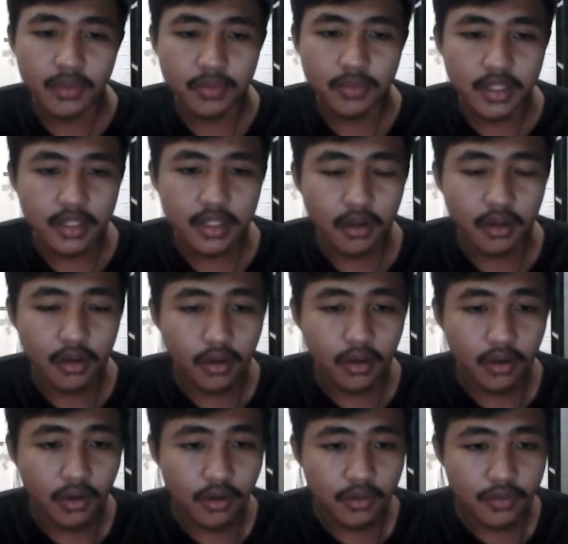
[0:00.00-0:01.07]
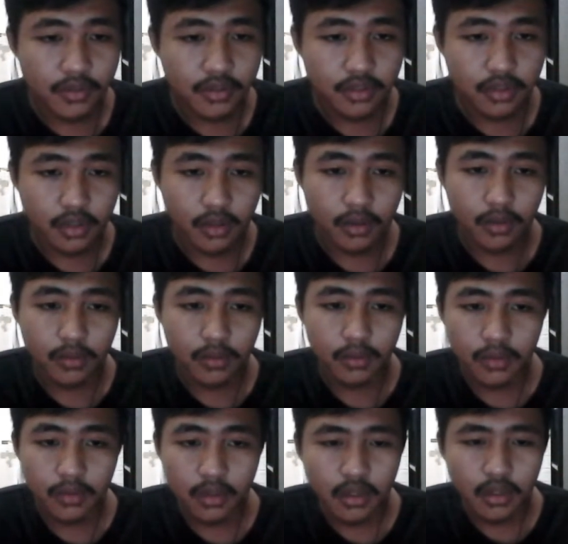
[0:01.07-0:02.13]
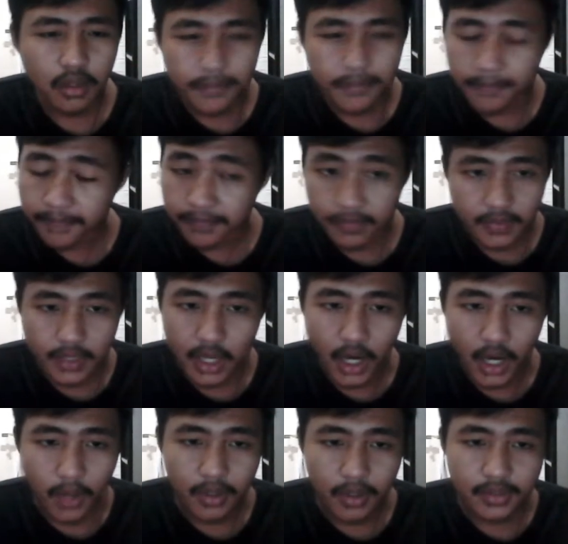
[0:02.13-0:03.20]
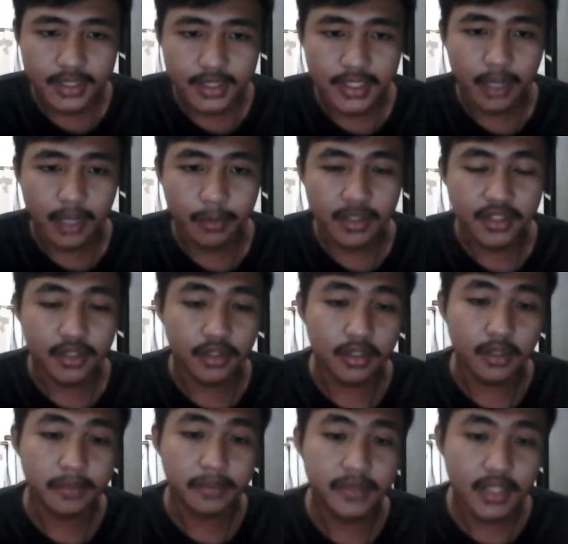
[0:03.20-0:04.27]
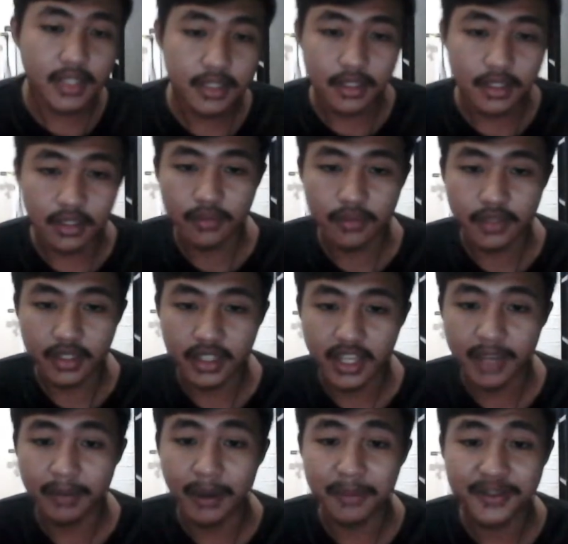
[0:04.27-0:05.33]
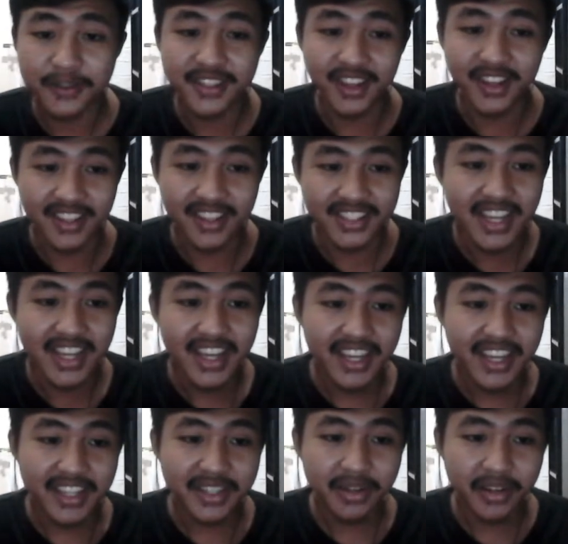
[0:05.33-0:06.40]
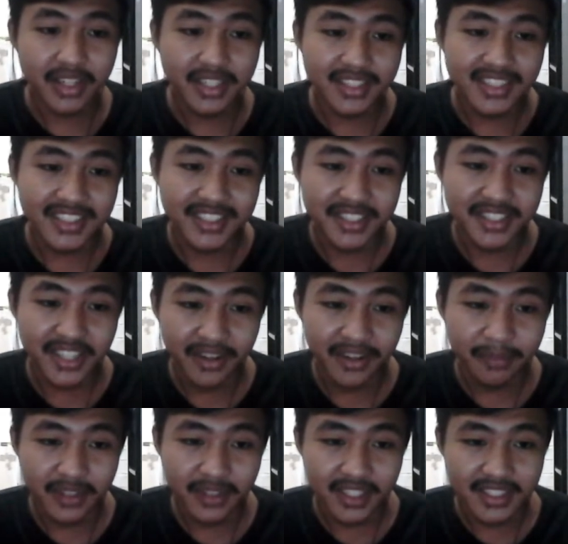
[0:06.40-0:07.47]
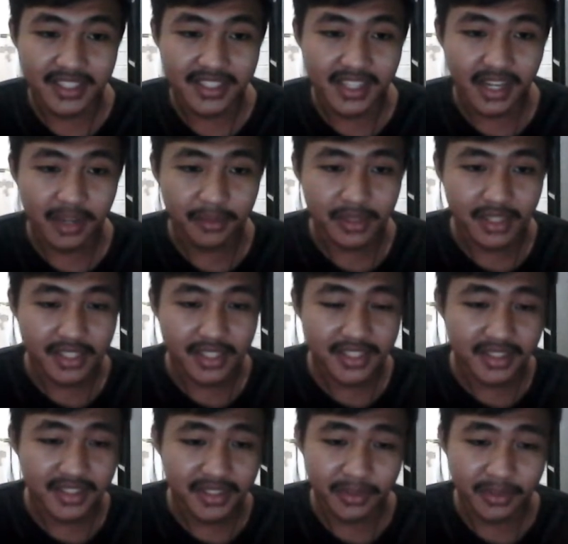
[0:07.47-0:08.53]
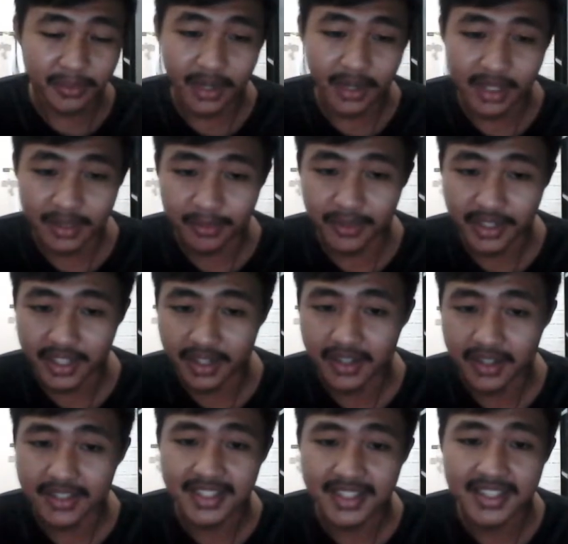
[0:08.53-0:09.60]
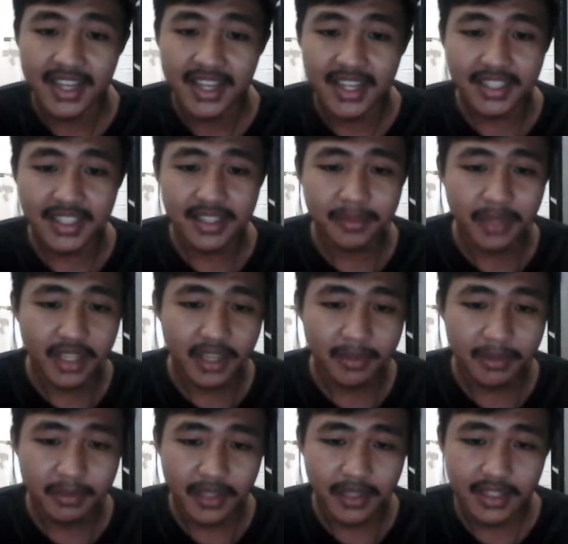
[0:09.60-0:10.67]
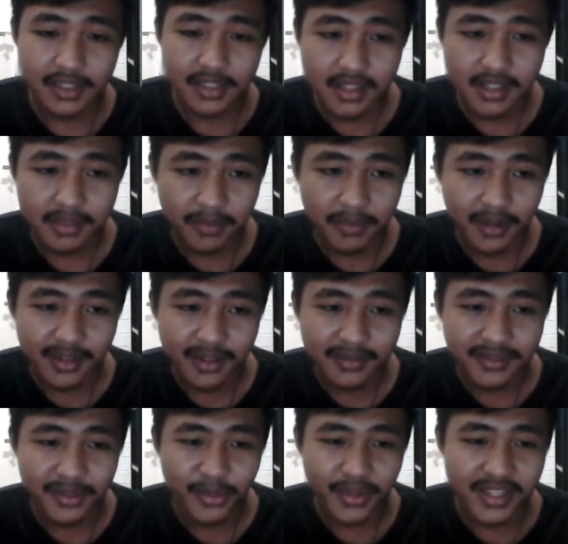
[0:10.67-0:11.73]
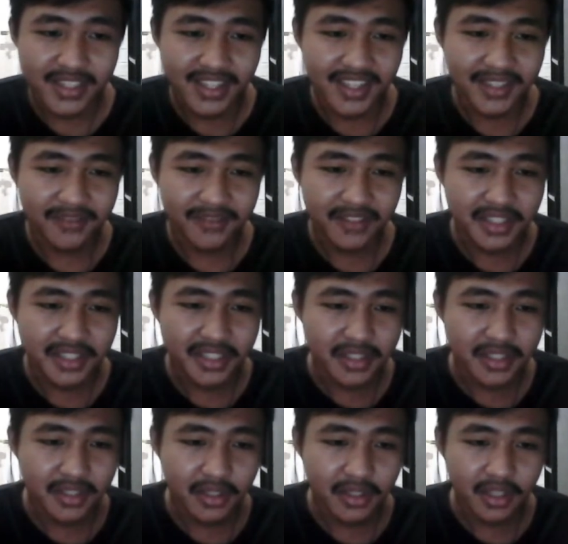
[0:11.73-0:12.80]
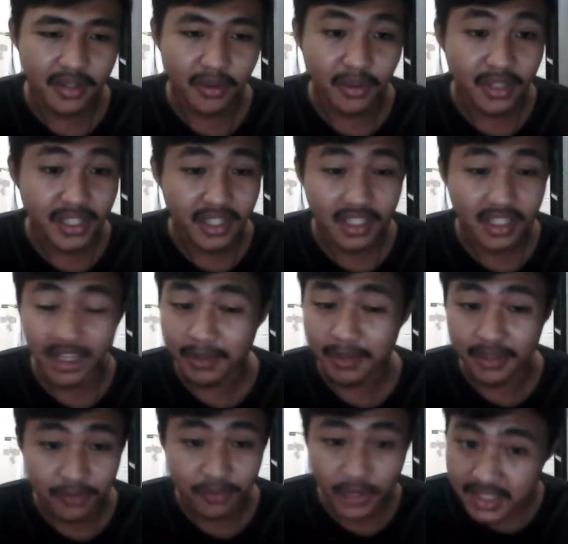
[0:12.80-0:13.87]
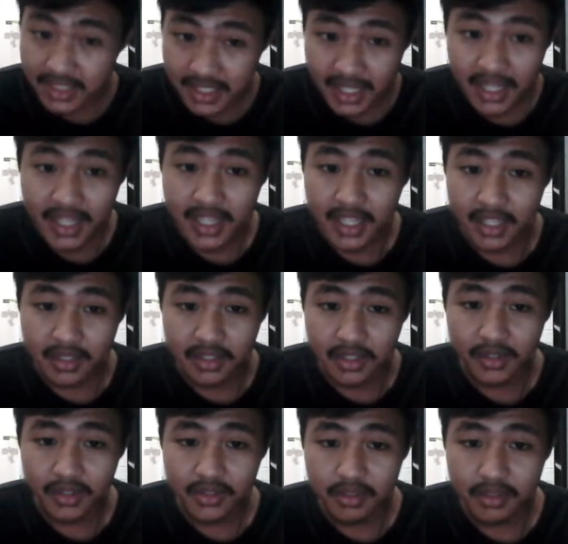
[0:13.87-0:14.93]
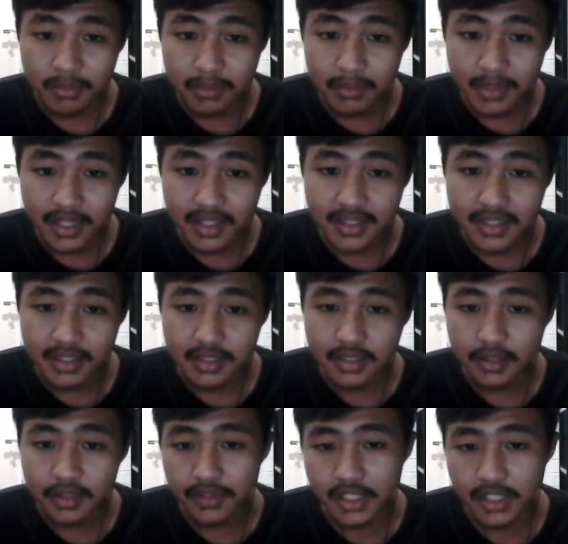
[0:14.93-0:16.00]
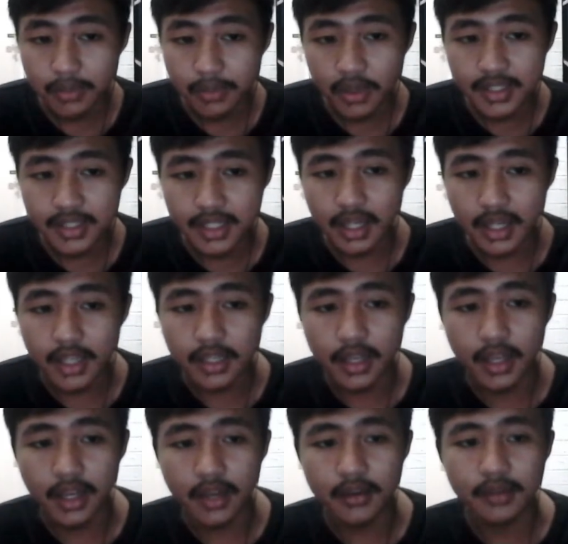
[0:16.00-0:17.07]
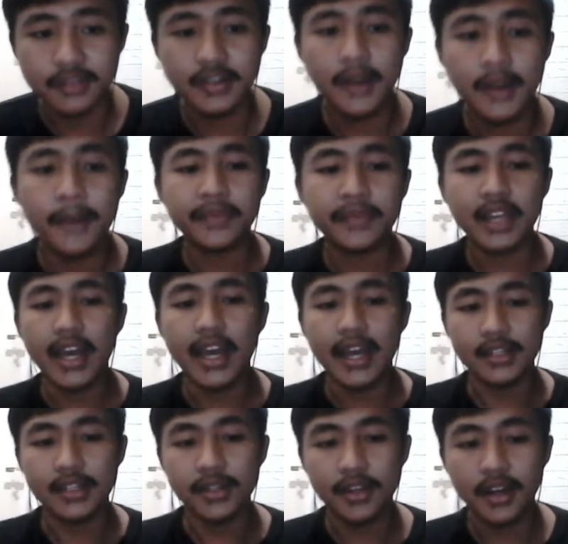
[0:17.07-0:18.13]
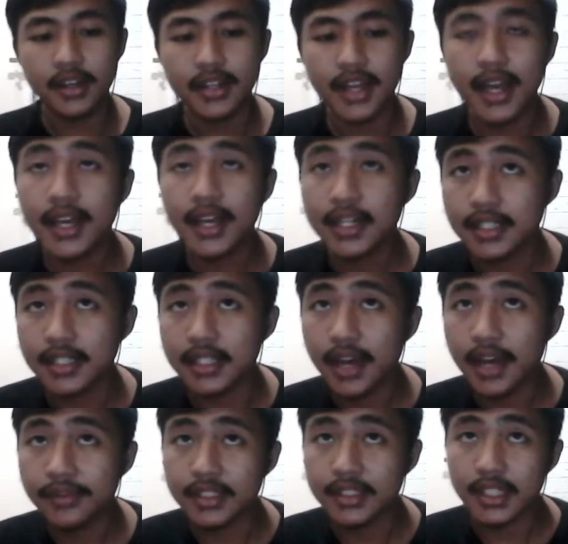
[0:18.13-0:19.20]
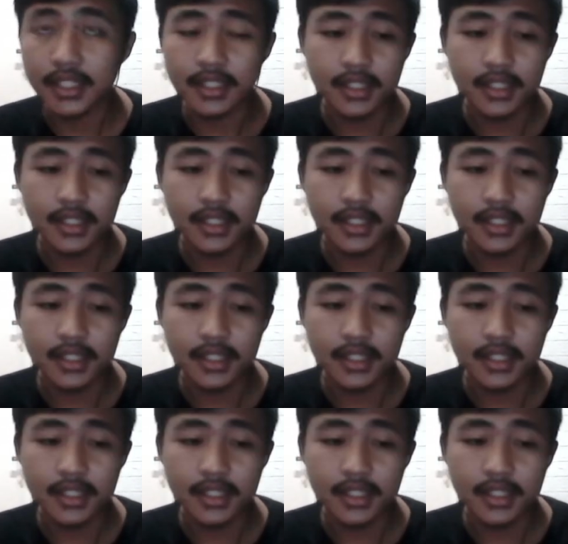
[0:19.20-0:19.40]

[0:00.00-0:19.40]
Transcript: was also around the time I started obsessing over K-pop songs and created an entire playlist that I would listen to while working on this. I think my K-pop playlist is part of the reason I finished this uh, in only a couple of weeks. It could also be because this is the first project I have I had not edited everything.